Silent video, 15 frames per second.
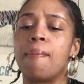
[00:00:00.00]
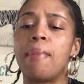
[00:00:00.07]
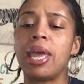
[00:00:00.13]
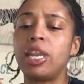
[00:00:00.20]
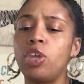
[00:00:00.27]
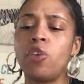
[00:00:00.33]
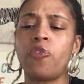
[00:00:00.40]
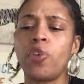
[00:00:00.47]

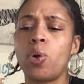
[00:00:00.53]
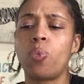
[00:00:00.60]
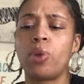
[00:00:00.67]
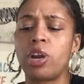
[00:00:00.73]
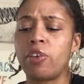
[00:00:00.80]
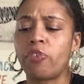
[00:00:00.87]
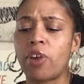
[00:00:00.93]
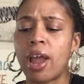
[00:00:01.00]
made you feel
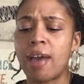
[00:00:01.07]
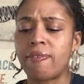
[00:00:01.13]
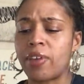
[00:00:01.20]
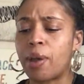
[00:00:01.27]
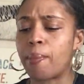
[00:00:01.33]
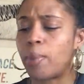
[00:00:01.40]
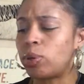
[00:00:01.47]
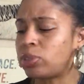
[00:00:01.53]
weird for
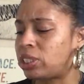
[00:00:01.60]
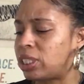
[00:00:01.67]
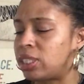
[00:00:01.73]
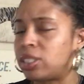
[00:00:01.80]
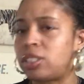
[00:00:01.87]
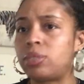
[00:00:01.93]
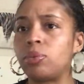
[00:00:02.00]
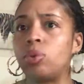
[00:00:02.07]
having
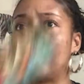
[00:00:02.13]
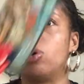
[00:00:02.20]
emotions.